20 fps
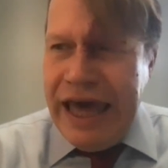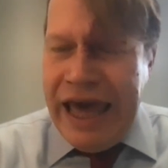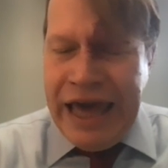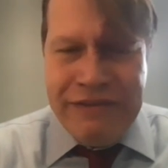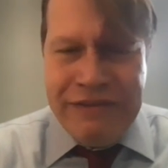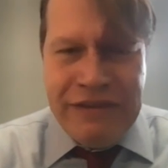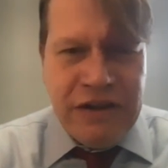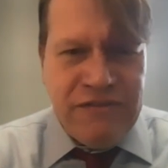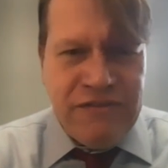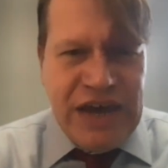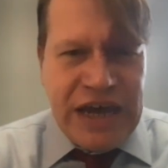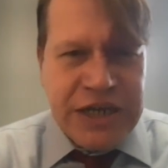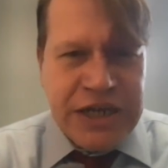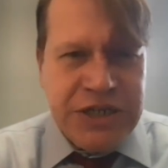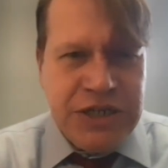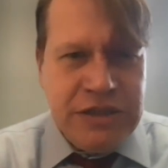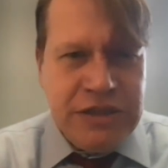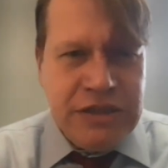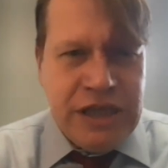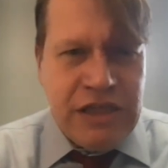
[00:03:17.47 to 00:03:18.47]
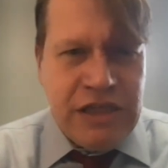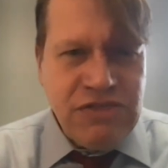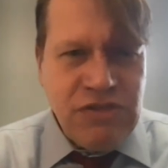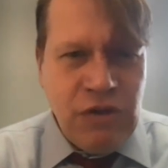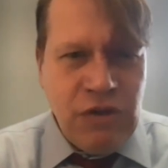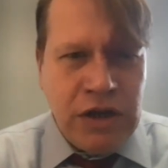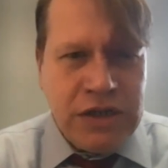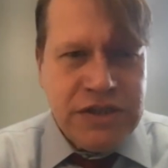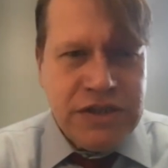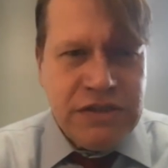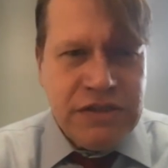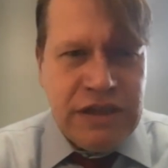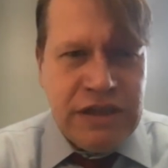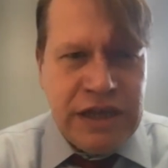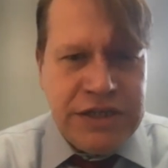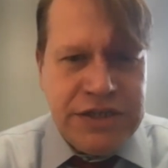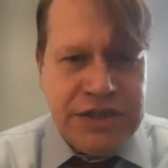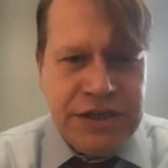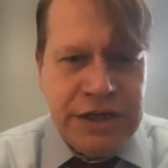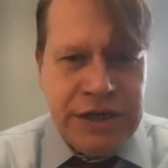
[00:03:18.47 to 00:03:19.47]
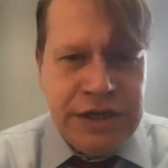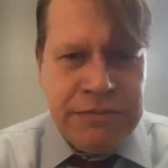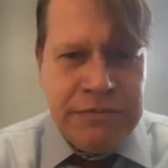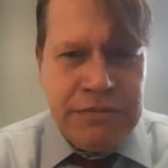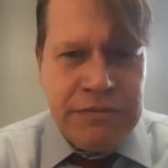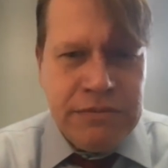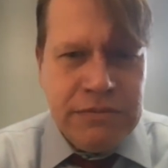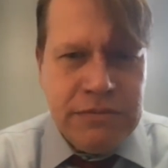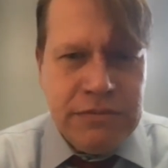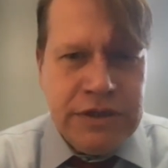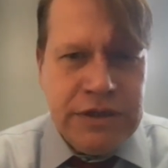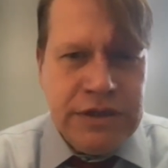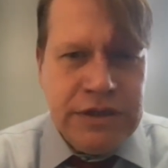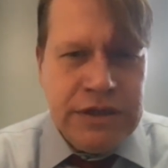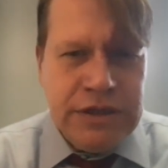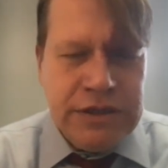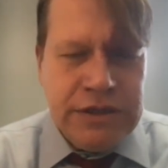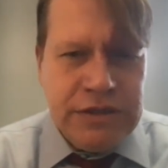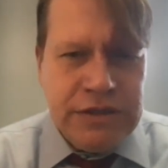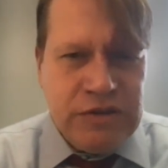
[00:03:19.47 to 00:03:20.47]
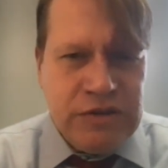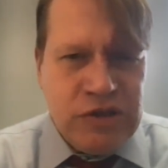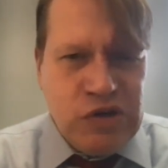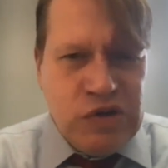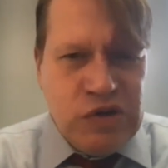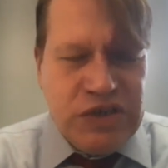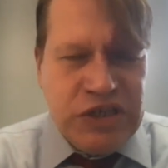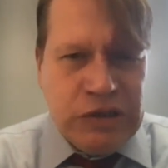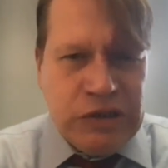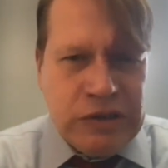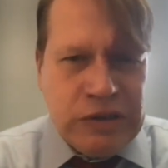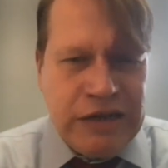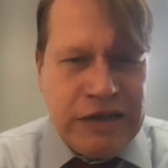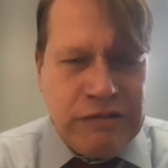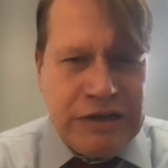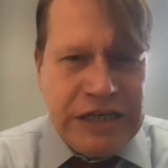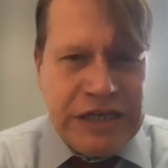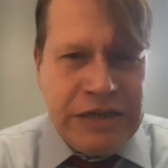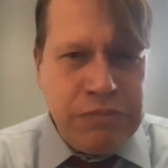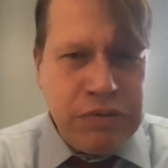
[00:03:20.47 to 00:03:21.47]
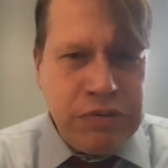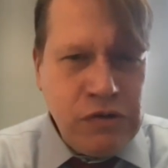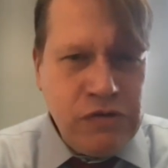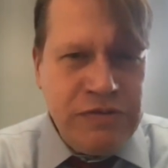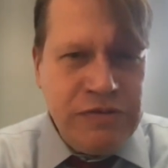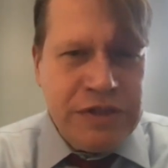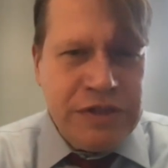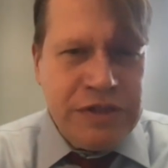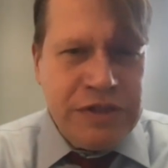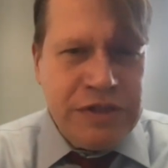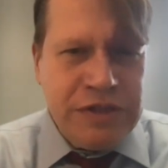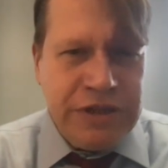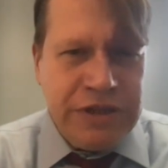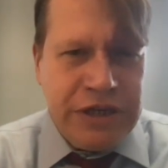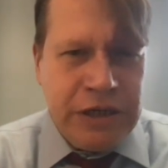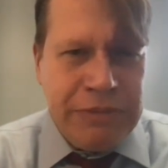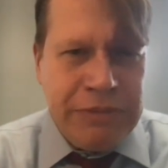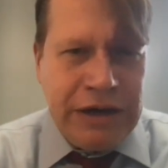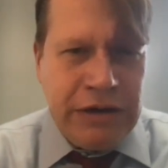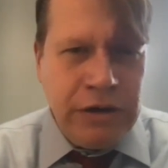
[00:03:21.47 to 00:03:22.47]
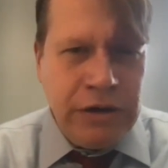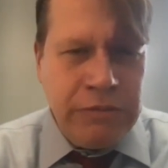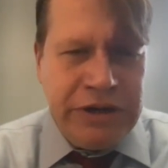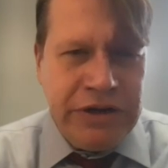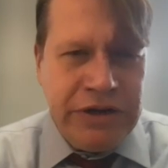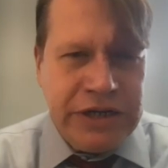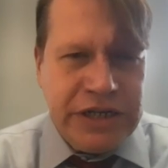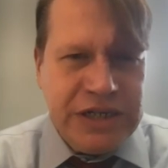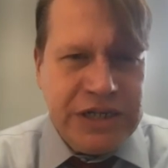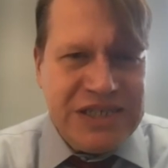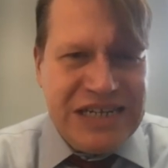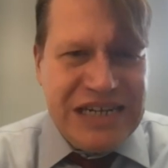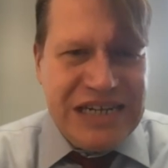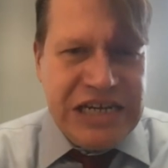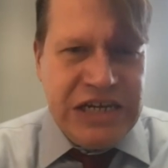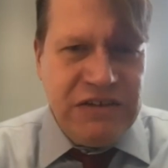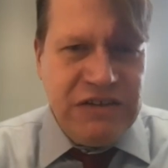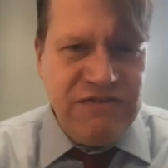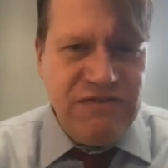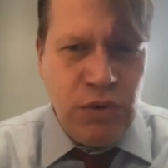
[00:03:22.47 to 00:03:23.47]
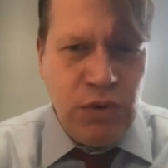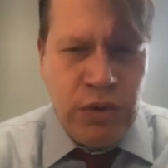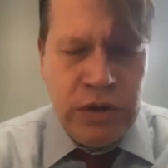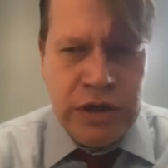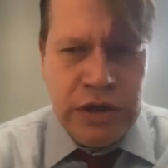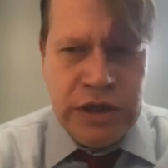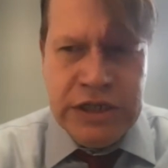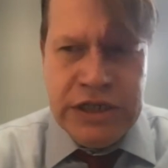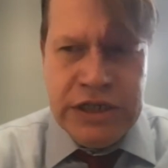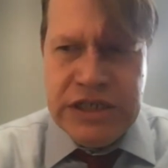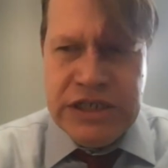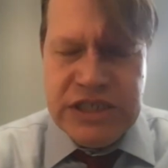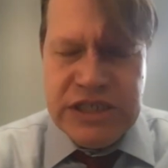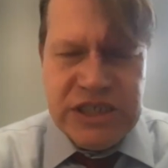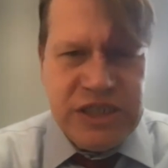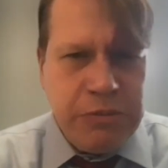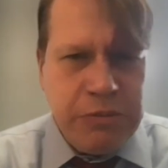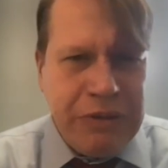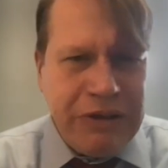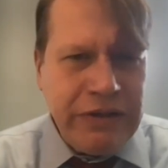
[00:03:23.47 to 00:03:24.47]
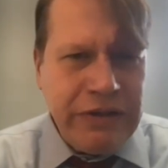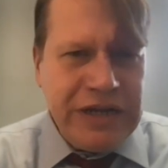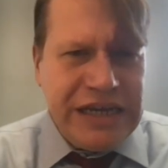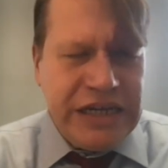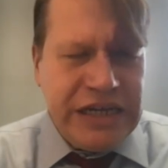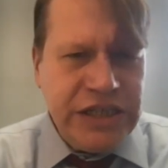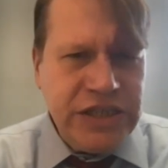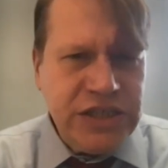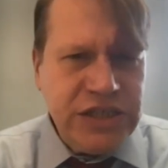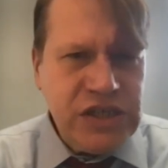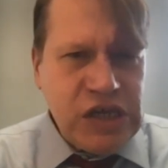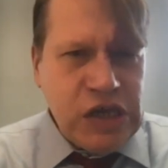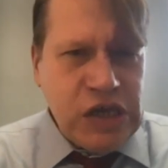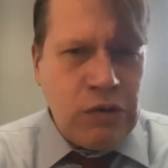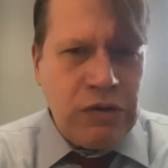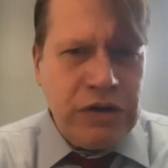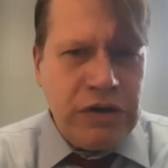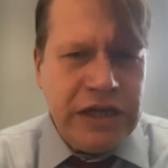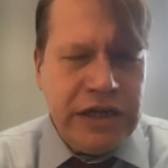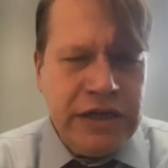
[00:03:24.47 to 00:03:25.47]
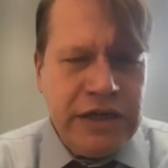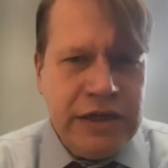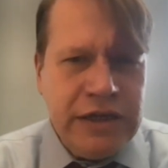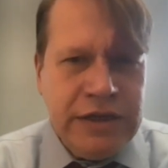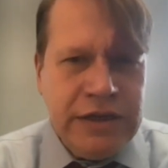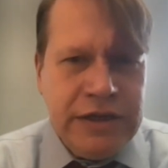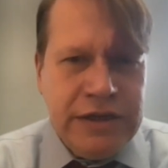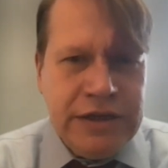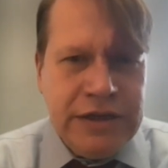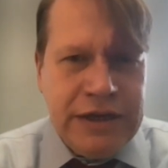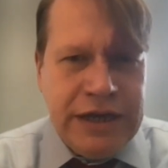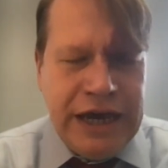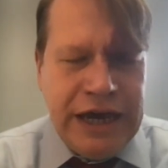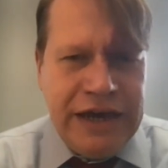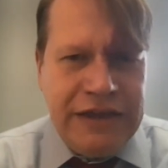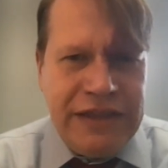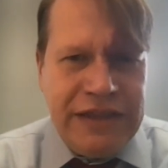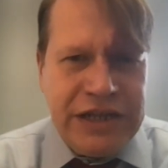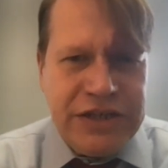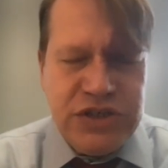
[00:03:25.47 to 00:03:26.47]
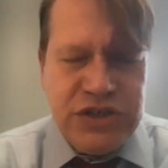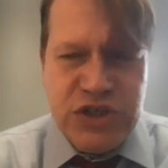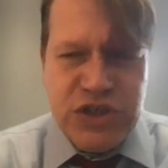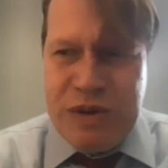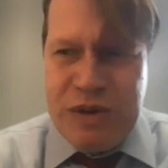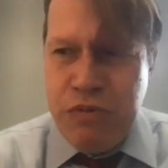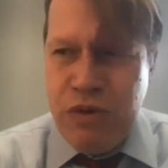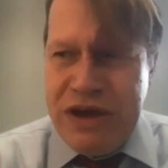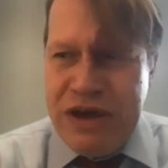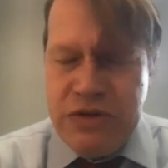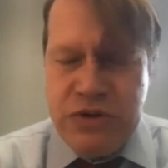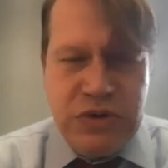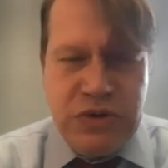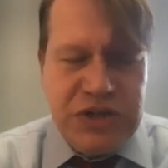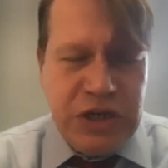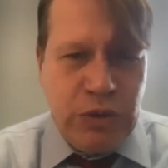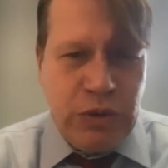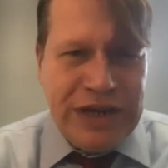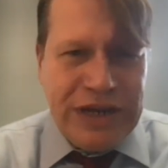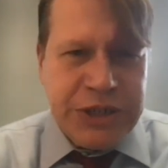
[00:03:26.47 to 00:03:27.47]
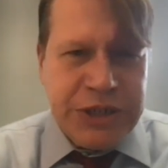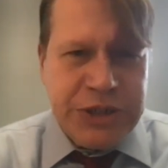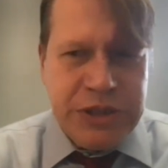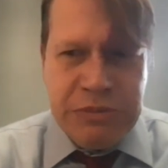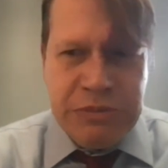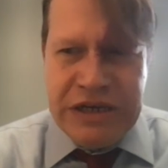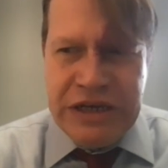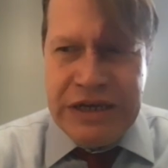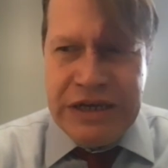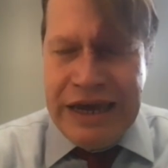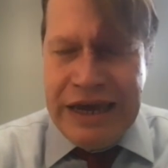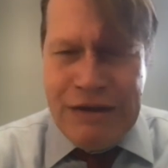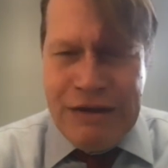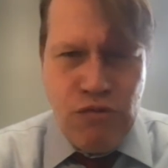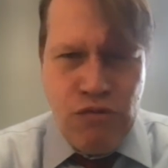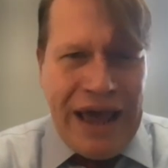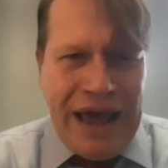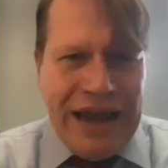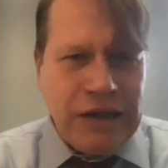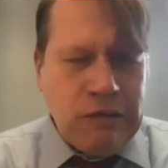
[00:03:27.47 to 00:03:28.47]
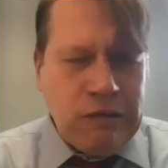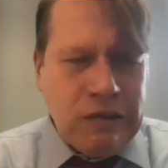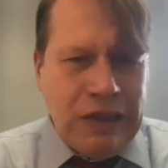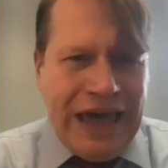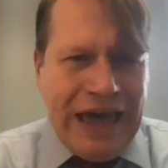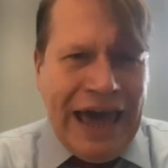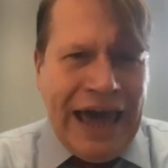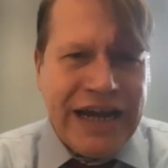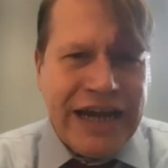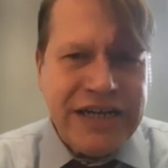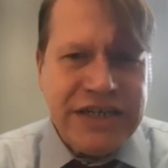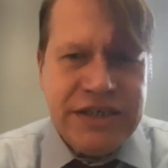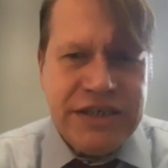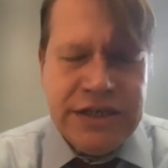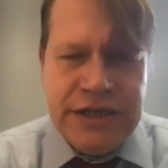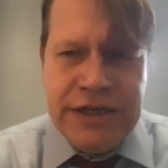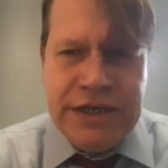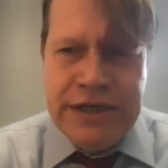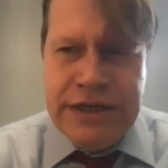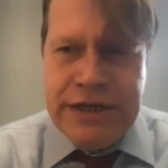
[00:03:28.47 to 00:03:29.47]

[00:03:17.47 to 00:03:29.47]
And then a faction that thought that the New Deal had really proven something about America's need for stability and security, and that to sweep away the New Deal would actually be a radical act.